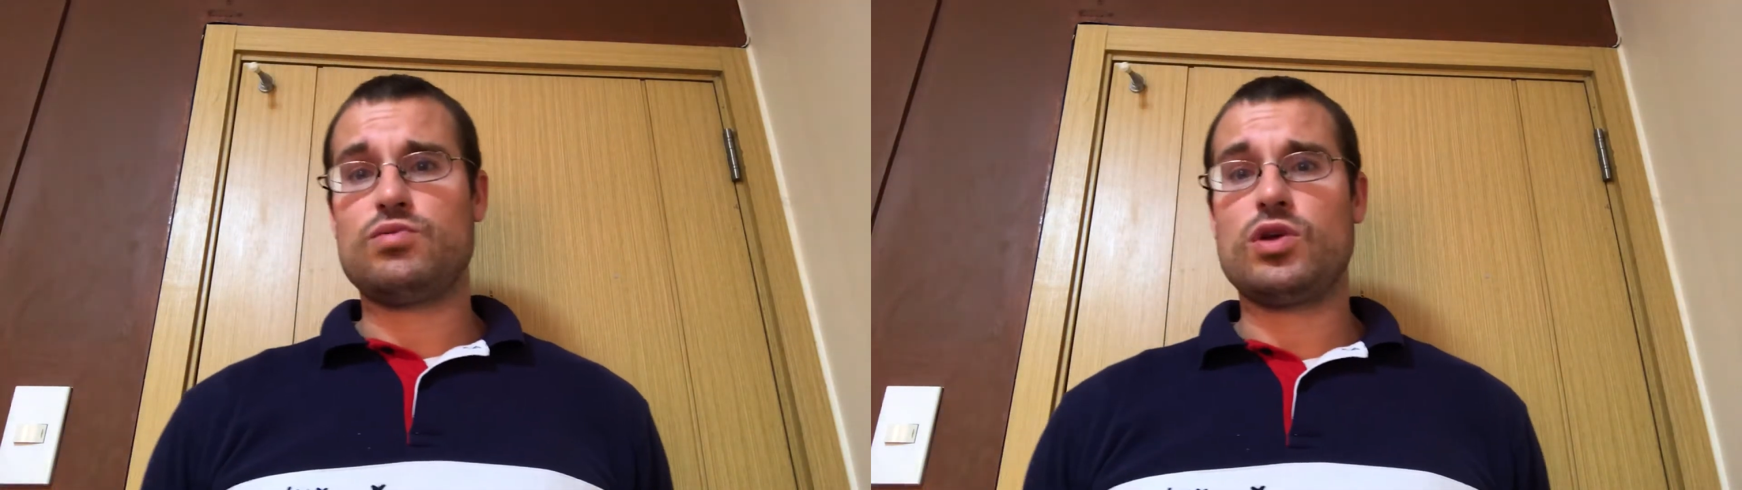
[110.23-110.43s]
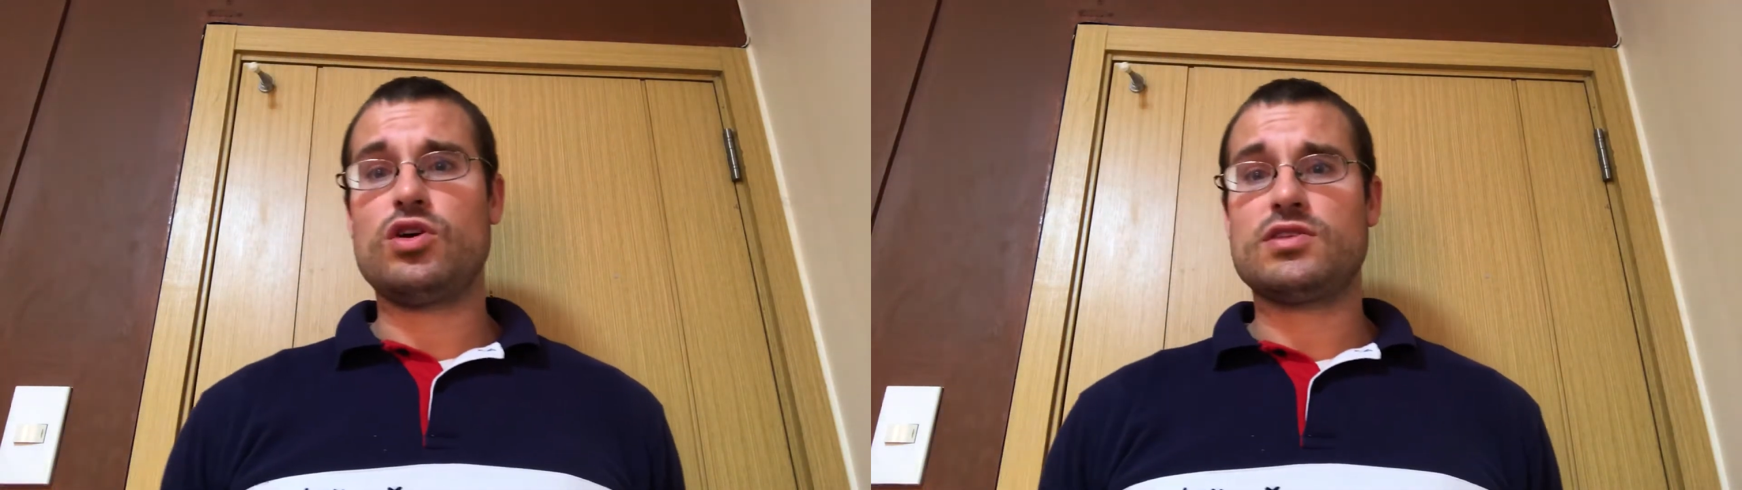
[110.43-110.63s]

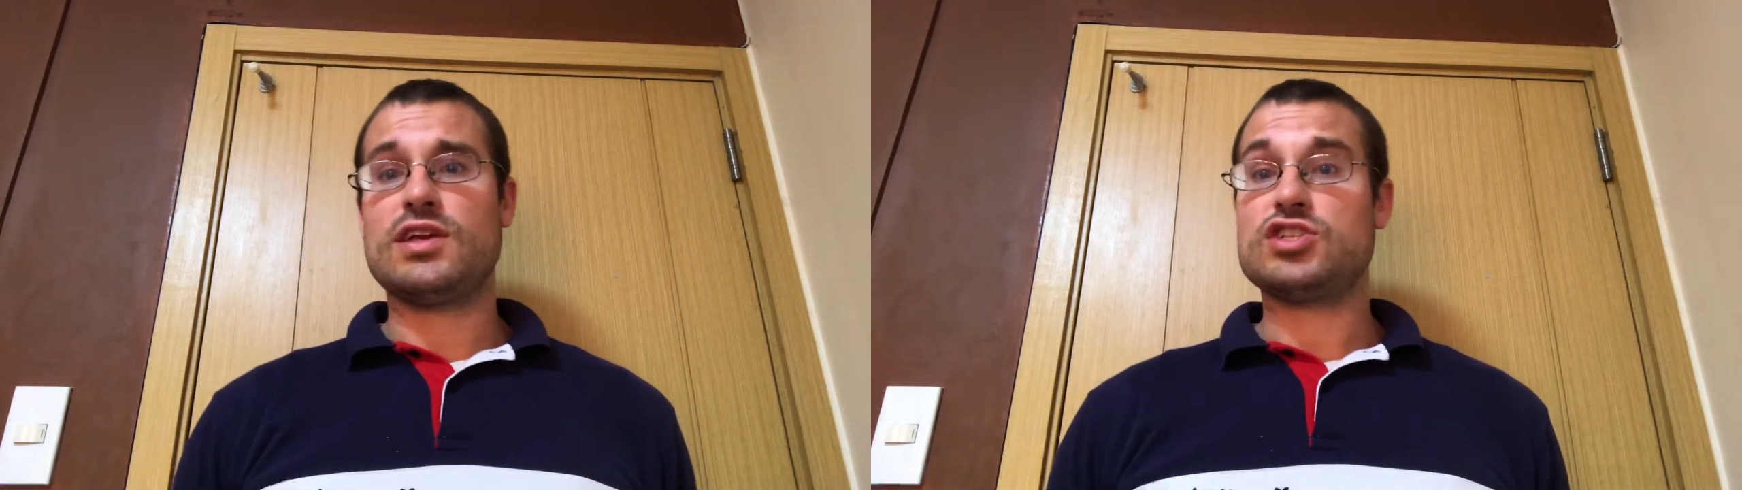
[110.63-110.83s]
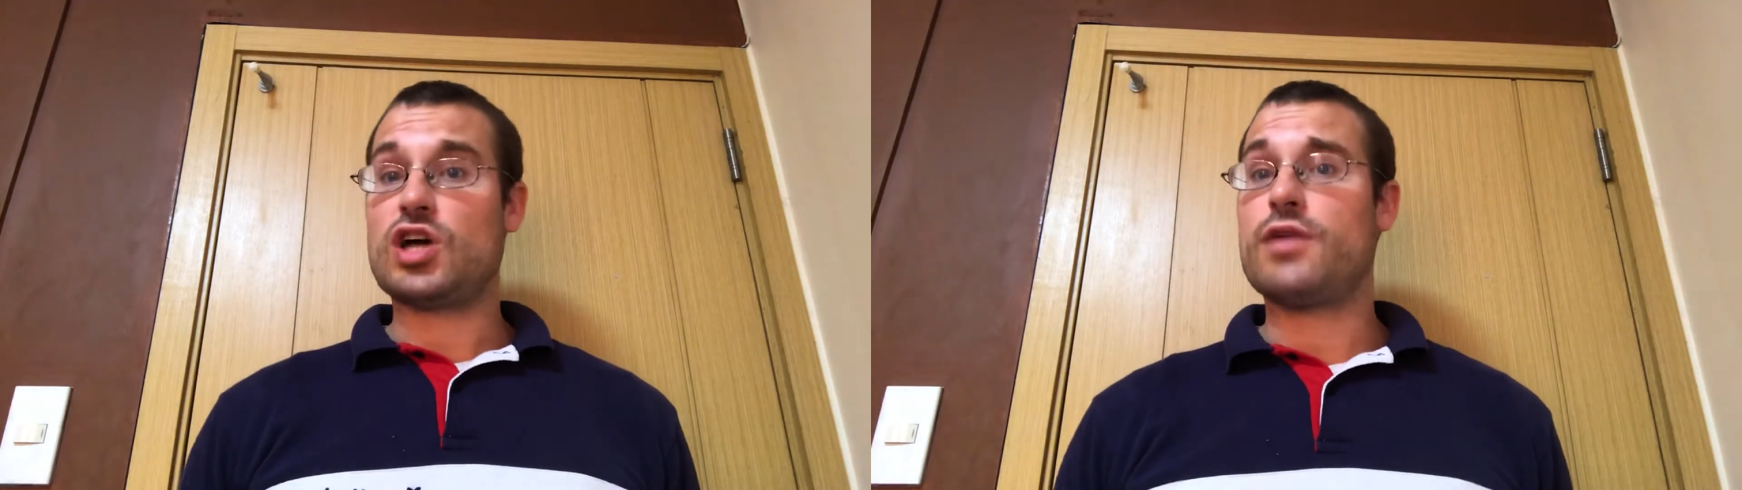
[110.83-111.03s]
We looked
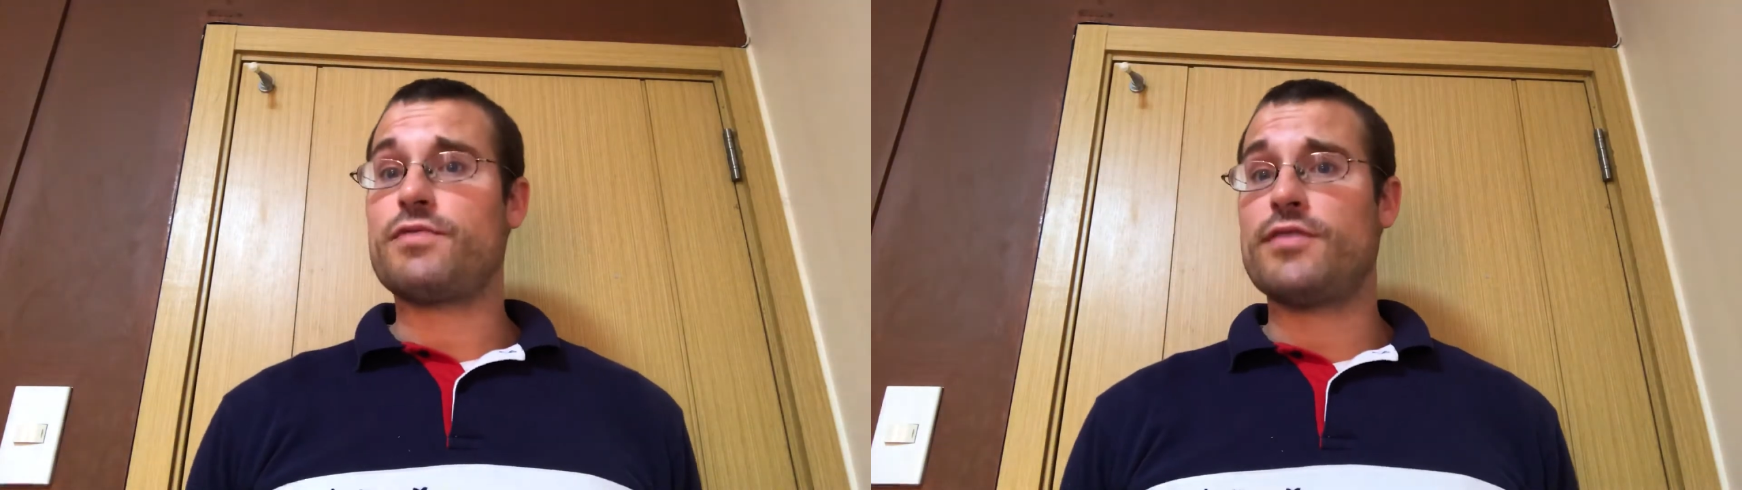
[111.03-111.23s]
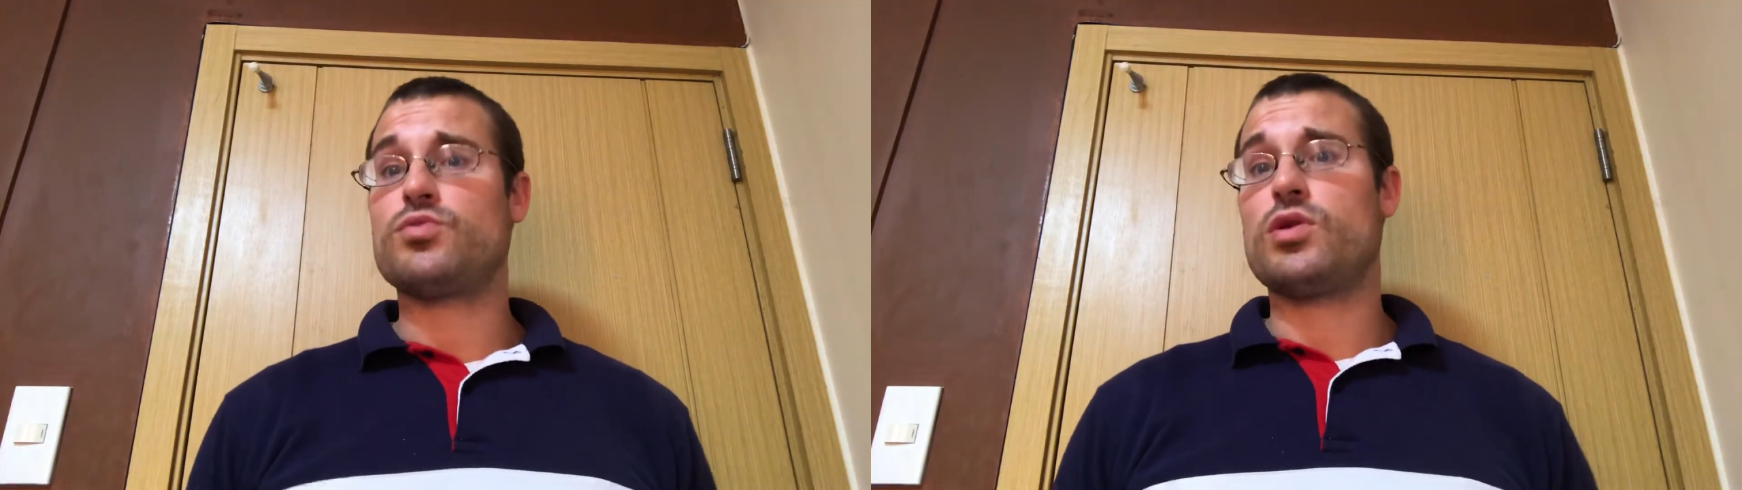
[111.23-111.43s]
at John
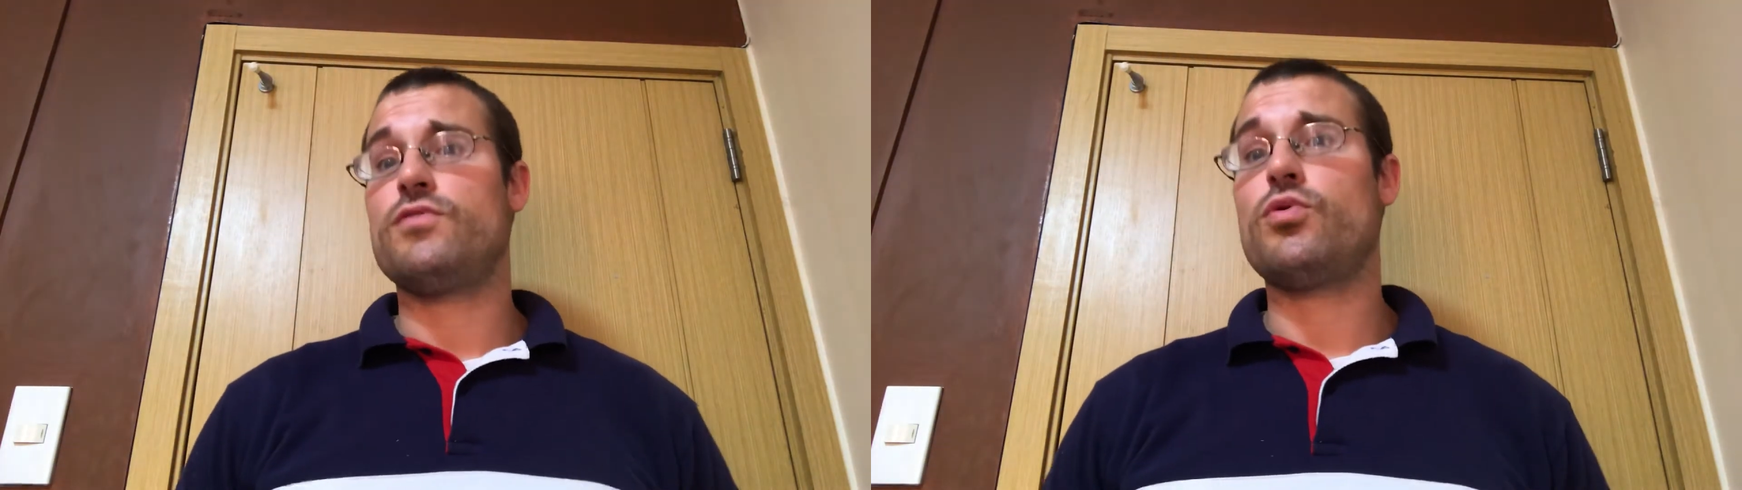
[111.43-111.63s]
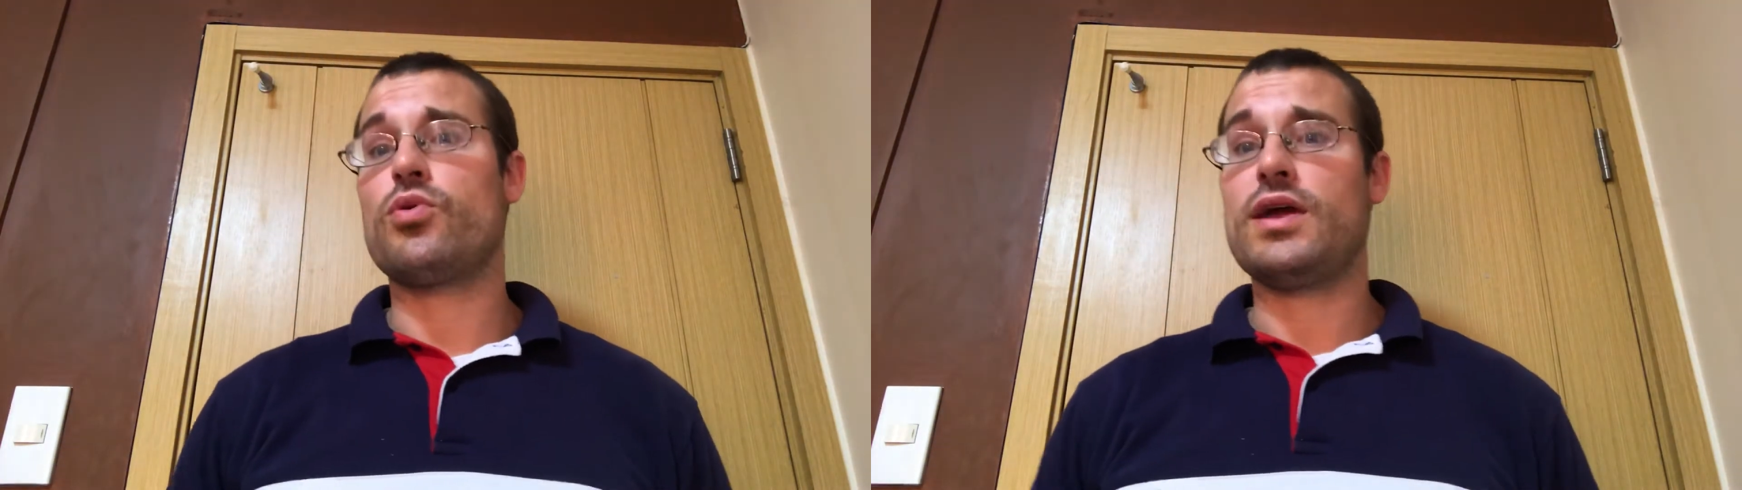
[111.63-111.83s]
5:24